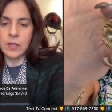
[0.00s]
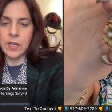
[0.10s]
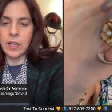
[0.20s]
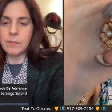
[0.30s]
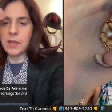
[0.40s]

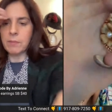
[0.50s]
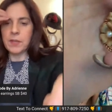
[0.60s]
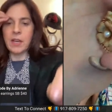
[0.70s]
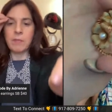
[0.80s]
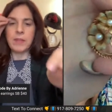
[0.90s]
Yep, yep,
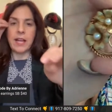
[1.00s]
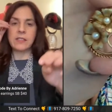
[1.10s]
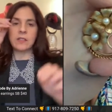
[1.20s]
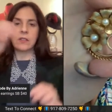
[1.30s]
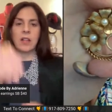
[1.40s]
yep. That's
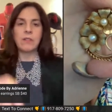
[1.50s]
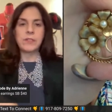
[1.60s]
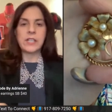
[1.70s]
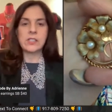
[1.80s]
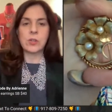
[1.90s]
a
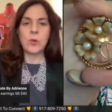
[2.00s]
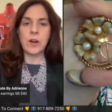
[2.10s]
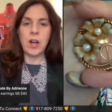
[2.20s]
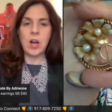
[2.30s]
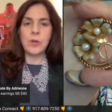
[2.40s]
lovely
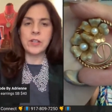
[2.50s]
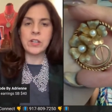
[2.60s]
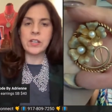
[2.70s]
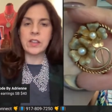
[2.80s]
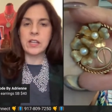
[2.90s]
score. Oh, and
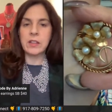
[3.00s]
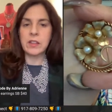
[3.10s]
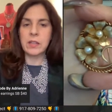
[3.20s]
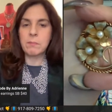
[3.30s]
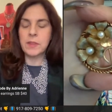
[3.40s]
look, the
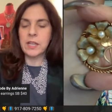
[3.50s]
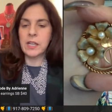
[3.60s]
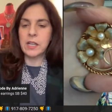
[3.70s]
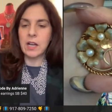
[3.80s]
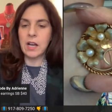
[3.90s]
the,
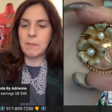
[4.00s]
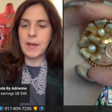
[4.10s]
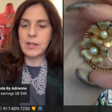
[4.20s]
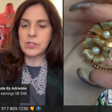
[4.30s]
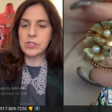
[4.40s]
the uh,
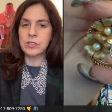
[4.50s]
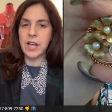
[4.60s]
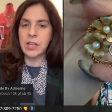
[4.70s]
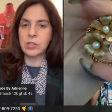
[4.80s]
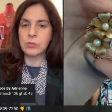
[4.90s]
petals are
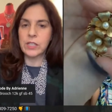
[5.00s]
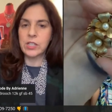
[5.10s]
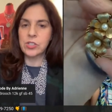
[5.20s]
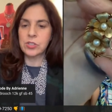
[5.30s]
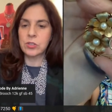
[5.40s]
like
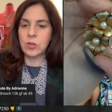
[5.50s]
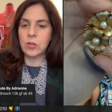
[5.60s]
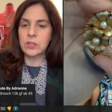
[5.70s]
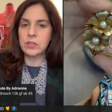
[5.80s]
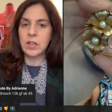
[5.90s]
greenish
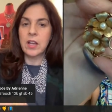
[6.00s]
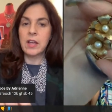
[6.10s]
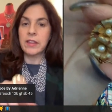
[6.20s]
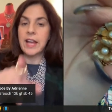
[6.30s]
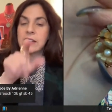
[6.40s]
gold.
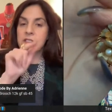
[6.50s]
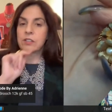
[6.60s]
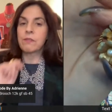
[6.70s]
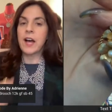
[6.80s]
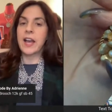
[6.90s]
That is
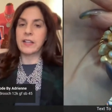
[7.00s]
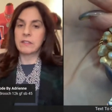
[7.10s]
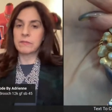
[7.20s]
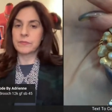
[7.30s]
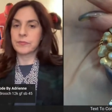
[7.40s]
divine.
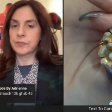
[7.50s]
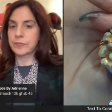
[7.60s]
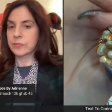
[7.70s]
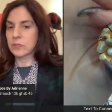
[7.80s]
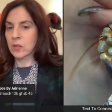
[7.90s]

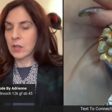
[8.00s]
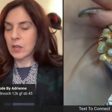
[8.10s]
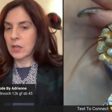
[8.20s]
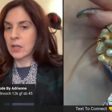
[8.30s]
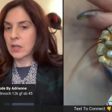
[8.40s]
It's
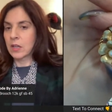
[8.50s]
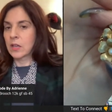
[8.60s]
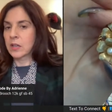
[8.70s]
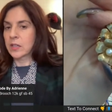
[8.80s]
beautiful.